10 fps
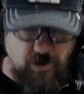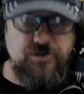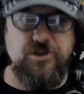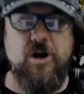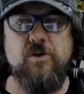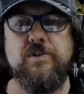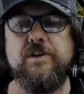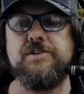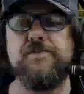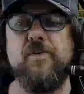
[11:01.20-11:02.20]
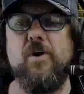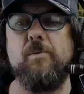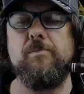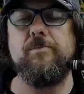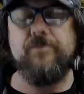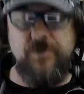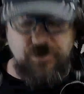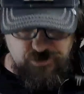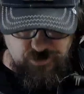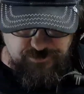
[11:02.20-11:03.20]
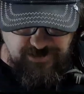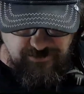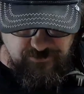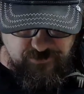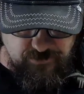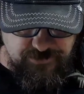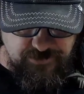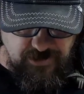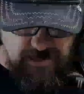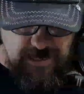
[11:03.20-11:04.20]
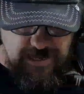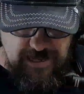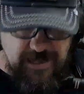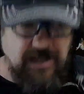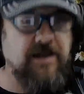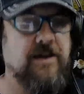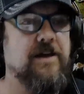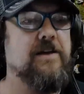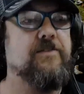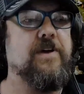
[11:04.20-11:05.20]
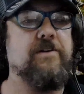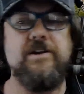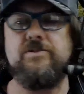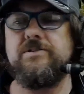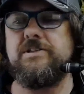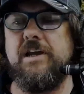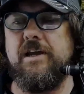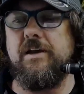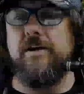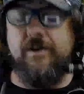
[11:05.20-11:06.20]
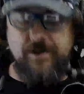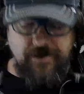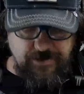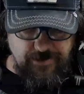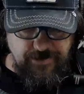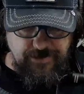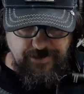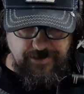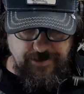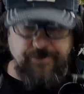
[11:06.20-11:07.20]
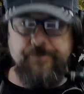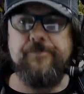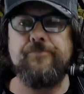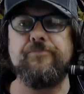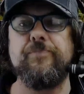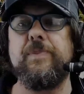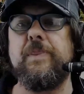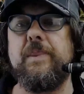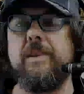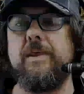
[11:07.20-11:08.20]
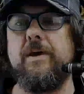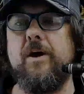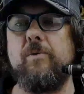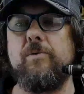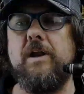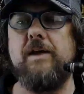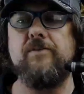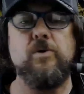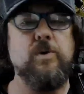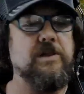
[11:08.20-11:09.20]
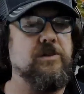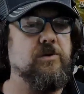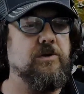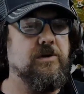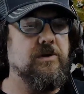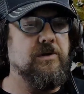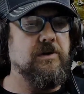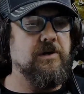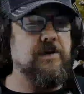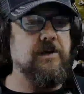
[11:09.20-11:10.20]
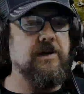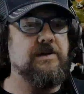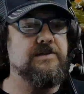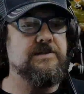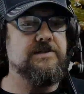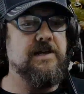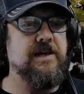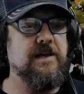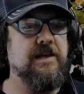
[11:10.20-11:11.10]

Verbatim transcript: show that it's from the YouTube channel, of course. Ah, very interesting. Um, oh, we're going to have a quick look and see